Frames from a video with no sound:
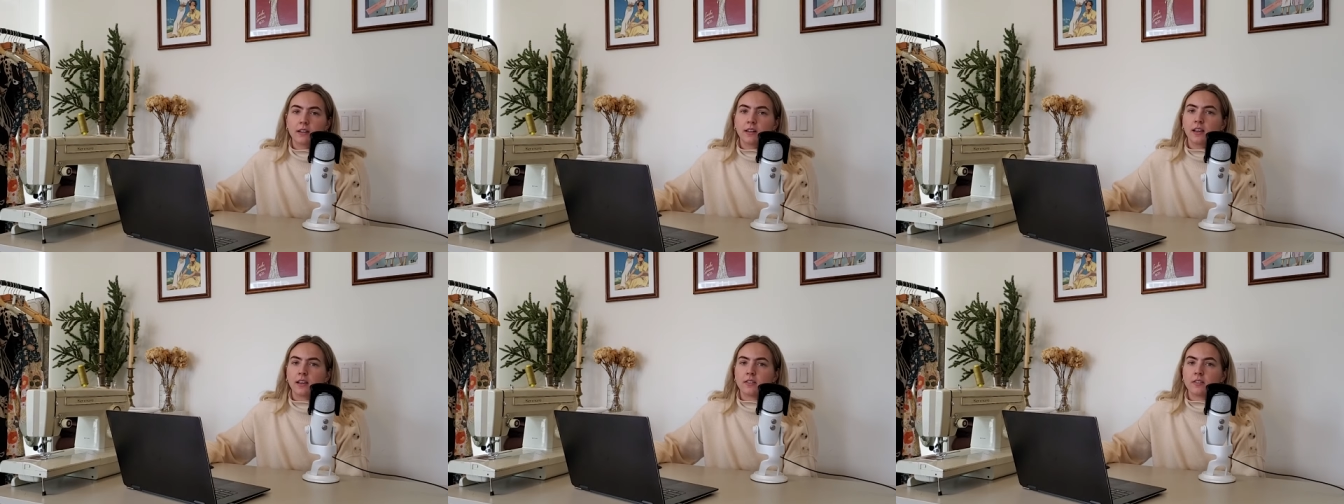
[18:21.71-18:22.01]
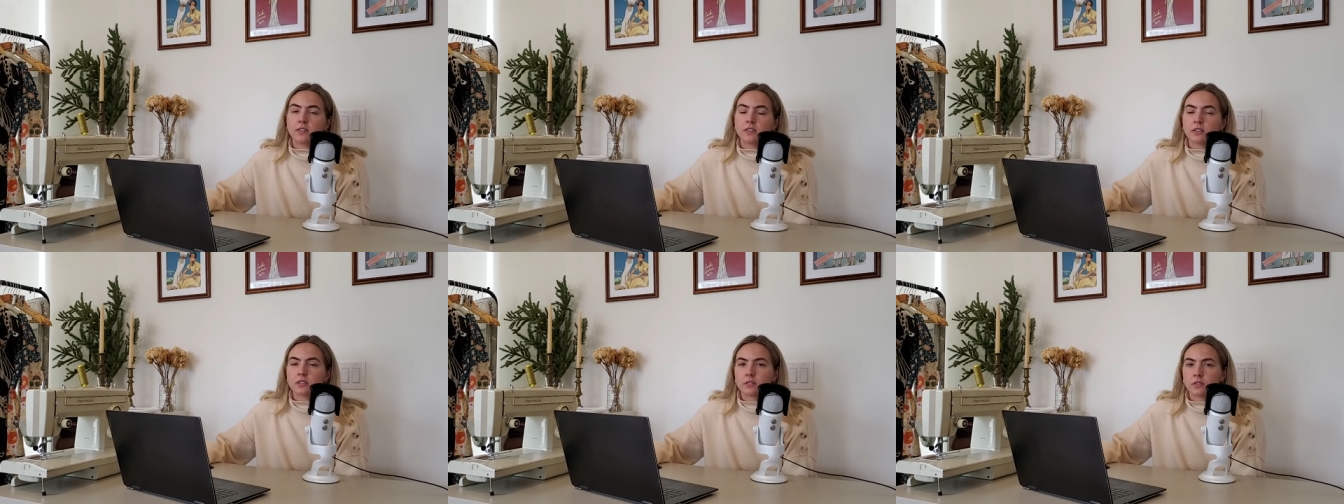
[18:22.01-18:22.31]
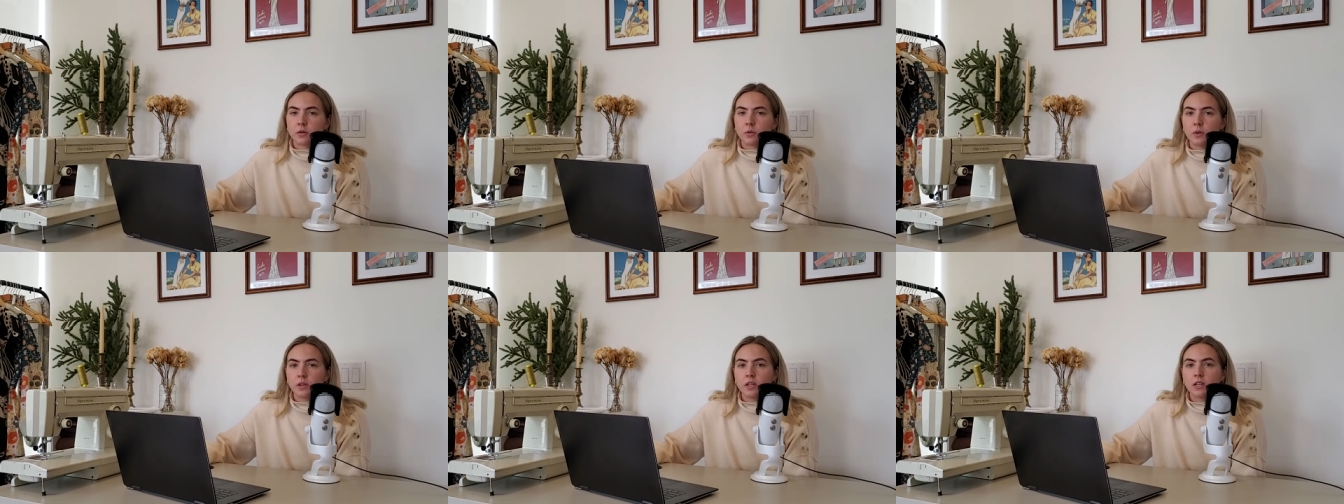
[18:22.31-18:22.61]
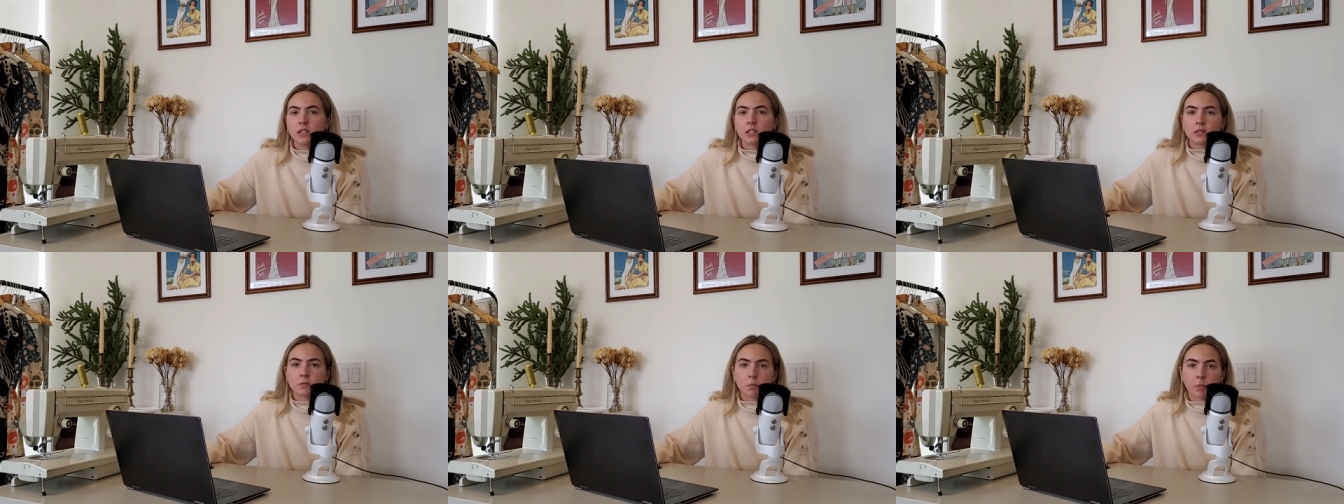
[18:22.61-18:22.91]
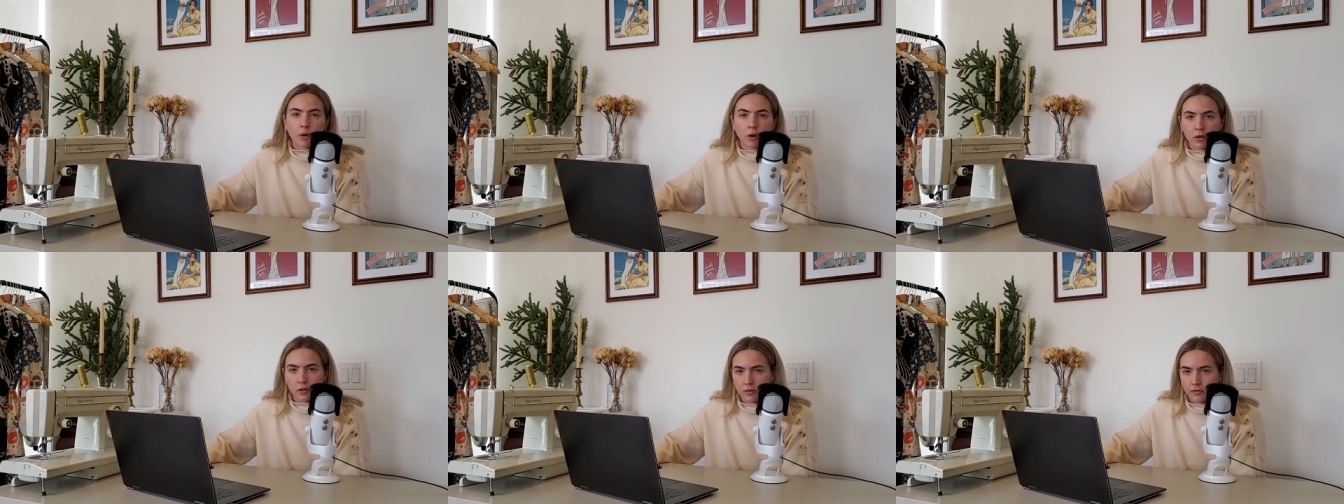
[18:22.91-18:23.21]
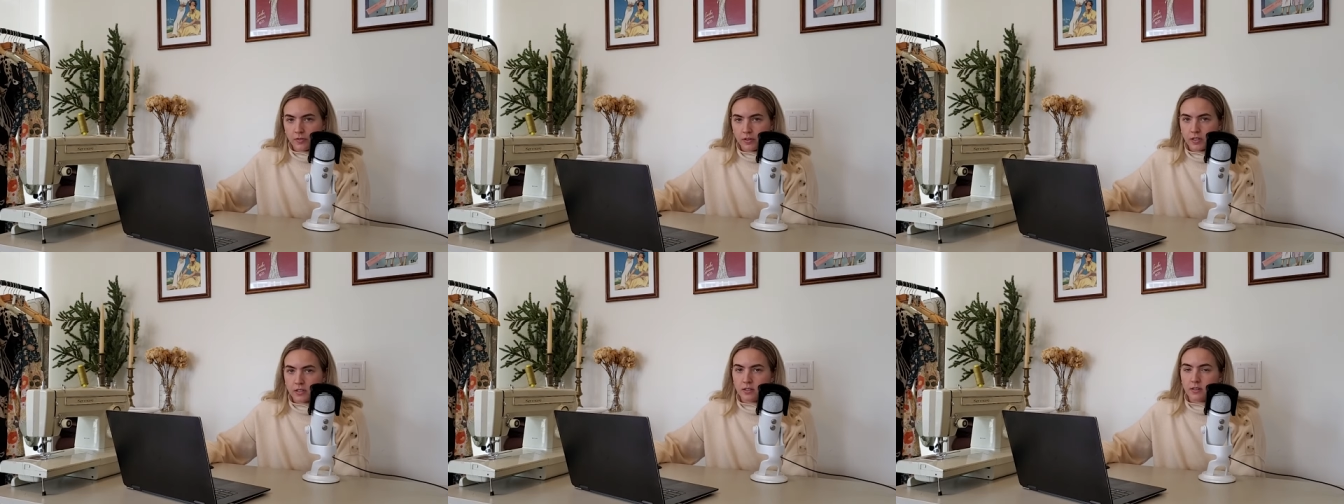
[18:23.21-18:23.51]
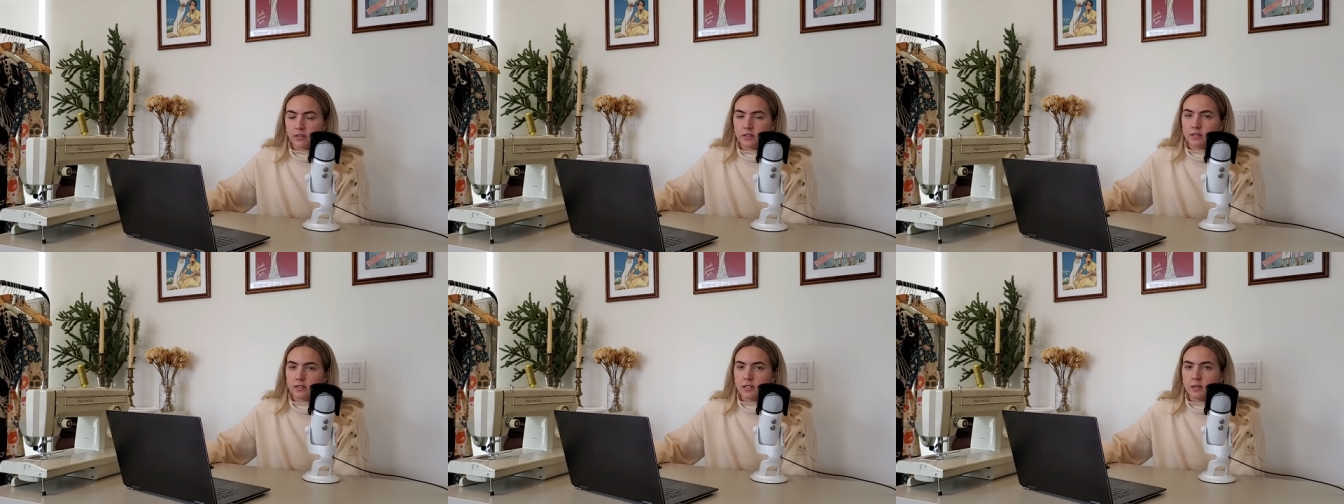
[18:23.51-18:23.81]
Like the sewing is perfect,
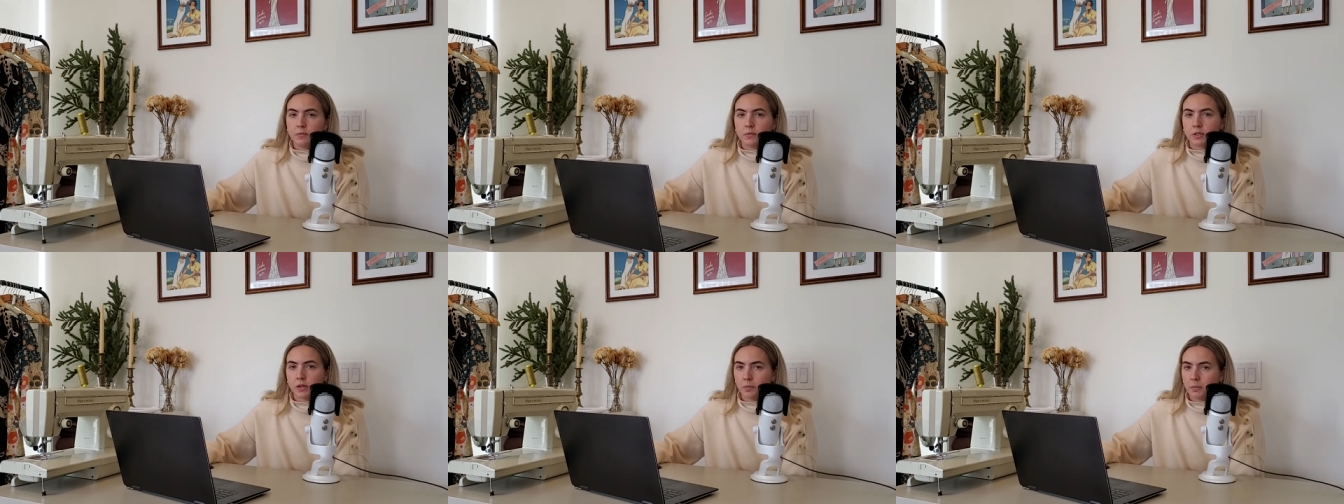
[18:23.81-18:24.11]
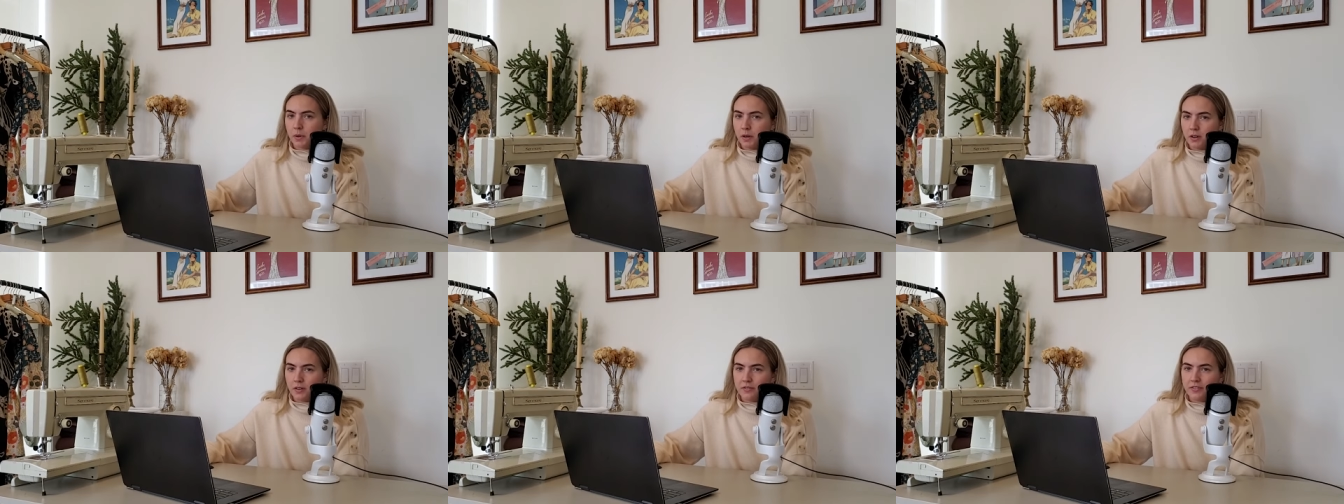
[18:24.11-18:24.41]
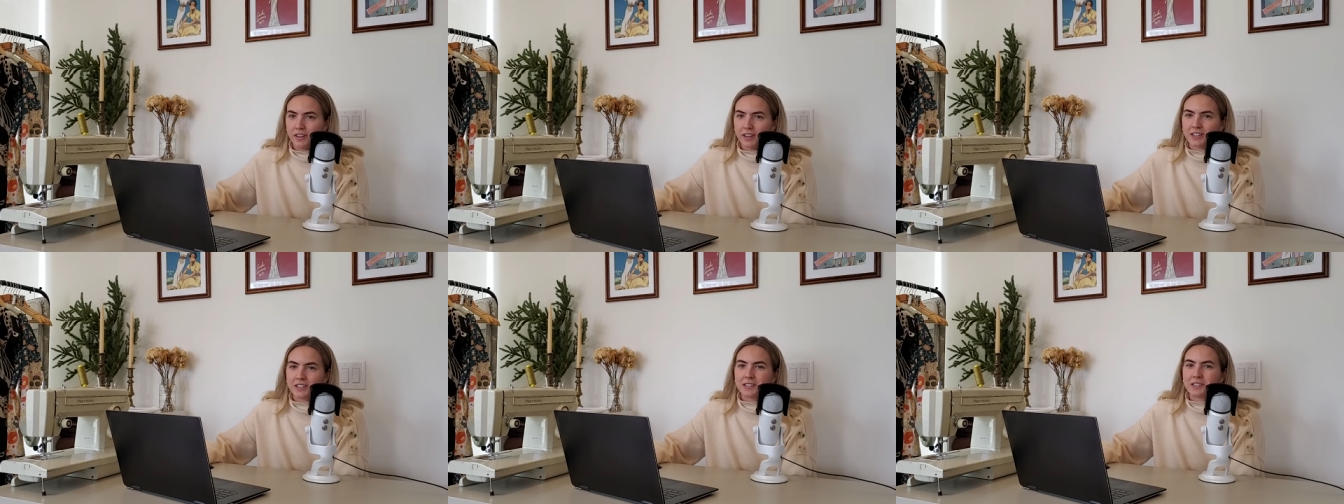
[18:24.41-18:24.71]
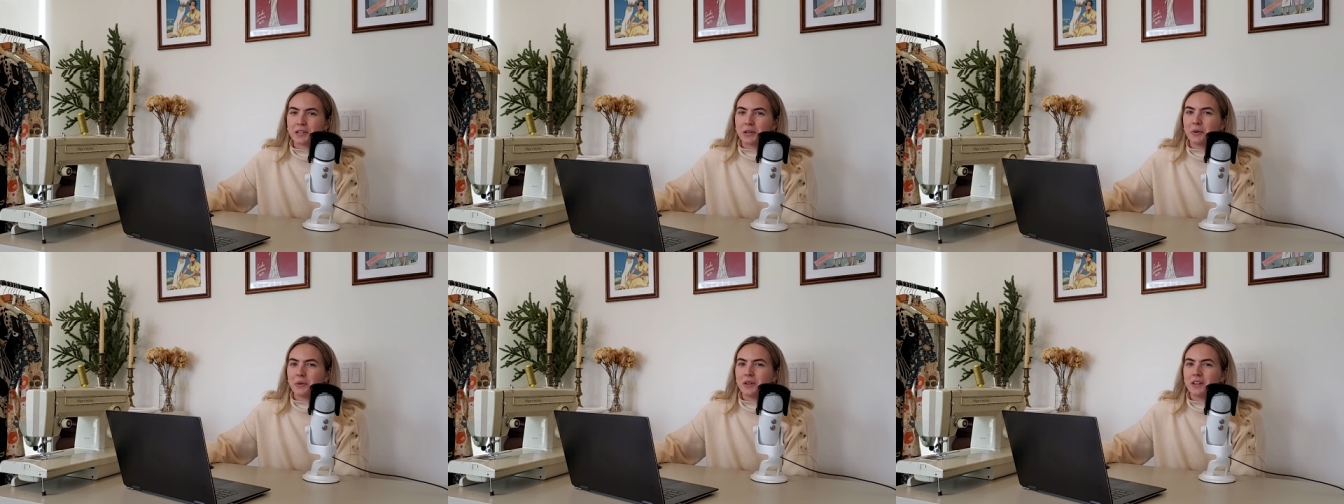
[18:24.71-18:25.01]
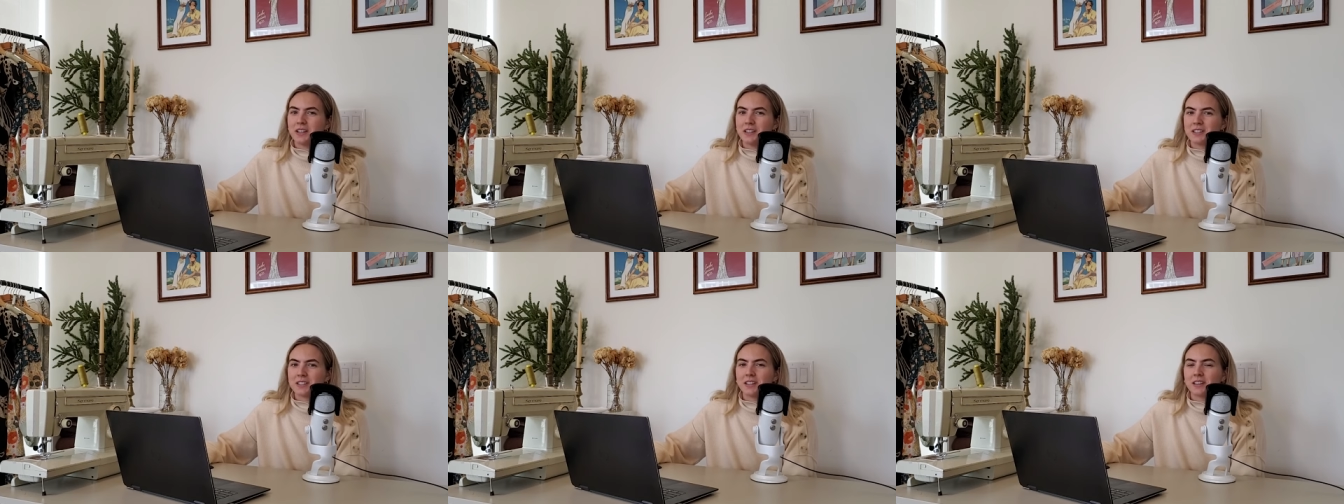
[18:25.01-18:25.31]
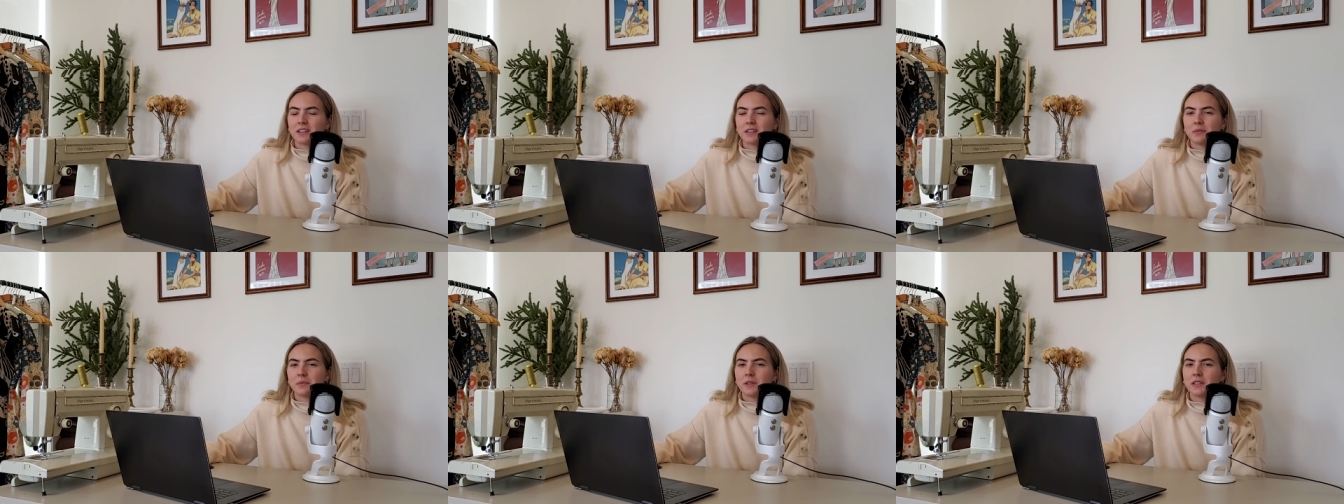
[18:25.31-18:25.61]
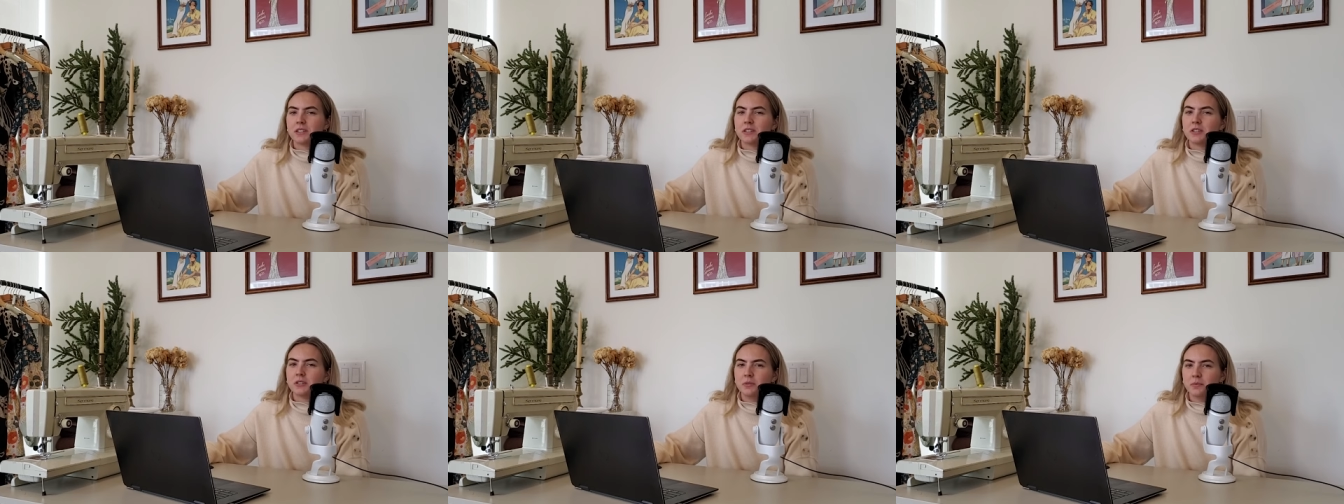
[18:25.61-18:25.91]
the seams are perfect, so it is a little
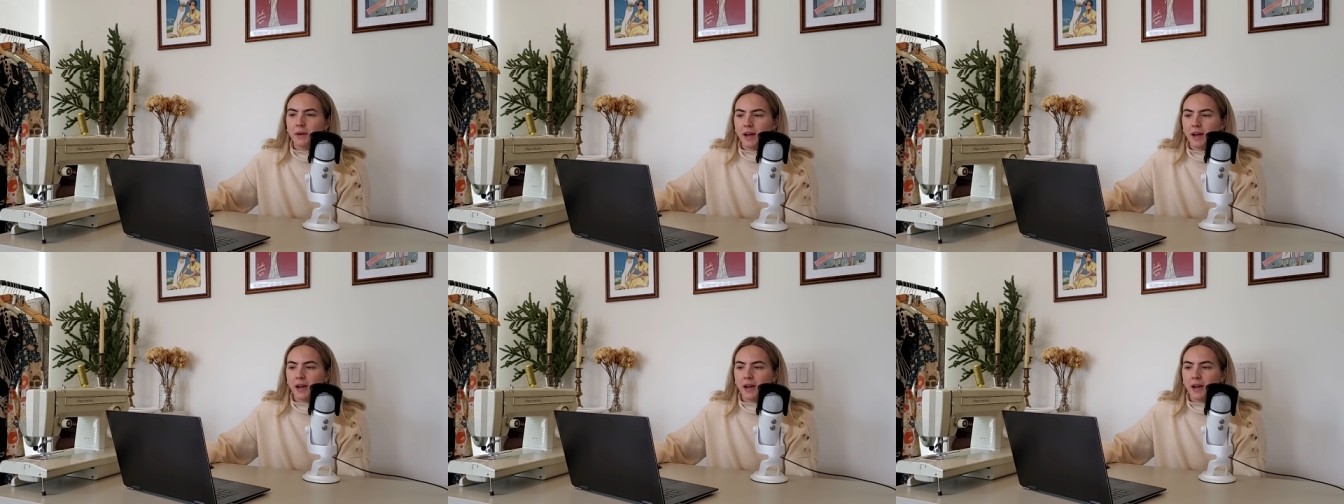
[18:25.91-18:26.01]
bit too